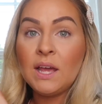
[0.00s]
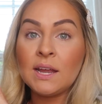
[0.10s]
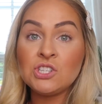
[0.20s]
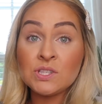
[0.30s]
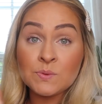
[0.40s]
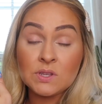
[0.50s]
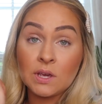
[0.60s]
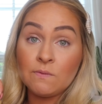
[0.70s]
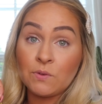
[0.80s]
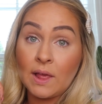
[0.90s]
And I just was
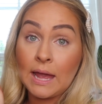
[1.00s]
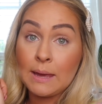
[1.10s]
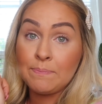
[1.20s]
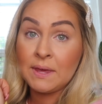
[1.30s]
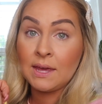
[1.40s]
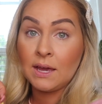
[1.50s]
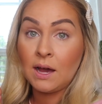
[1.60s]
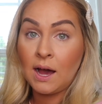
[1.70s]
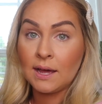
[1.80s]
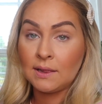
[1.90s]
looking for like a pink
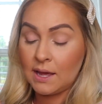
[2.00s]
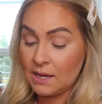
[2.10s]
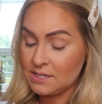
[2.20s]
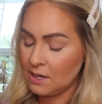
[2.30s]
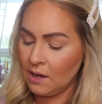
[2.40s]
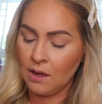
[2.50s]
highlight.